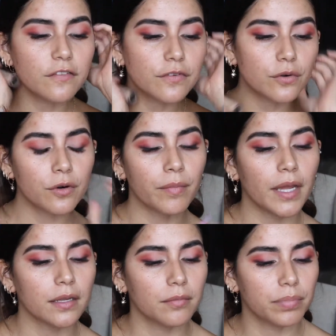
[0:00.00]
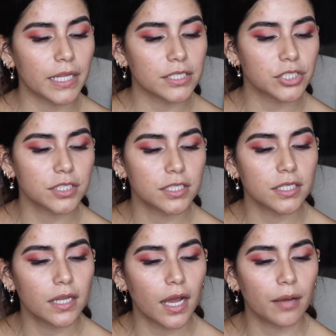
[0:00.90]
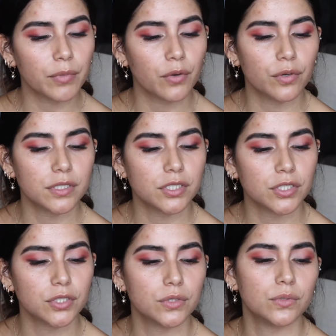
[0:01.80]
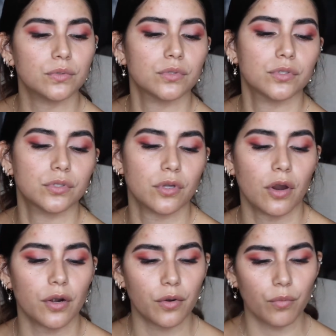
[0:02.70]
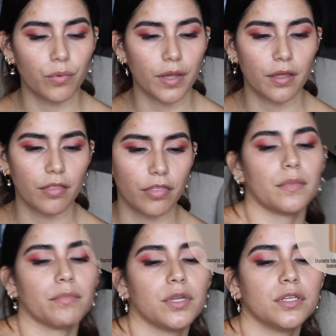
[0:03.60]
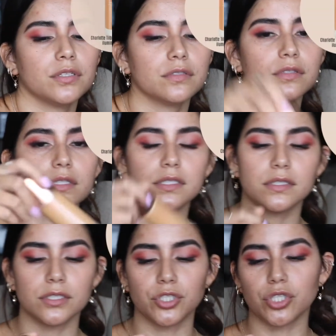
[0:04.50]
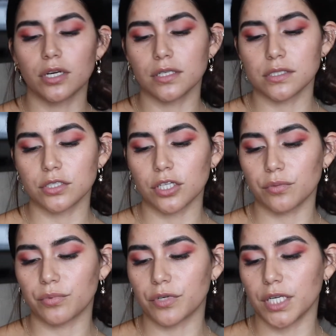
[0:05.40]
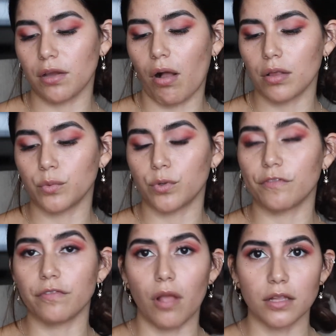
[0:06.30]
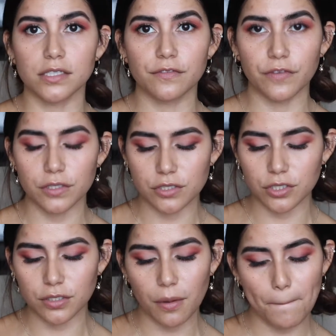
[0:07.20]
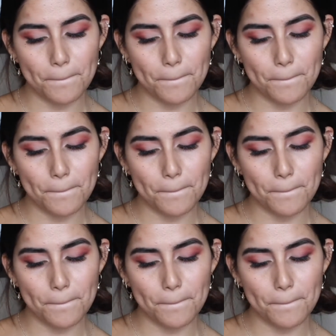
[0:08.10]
for my complexion, I'm going to start with, I'm going to use this Charlotte Tilbury Hollywood Flawless Filter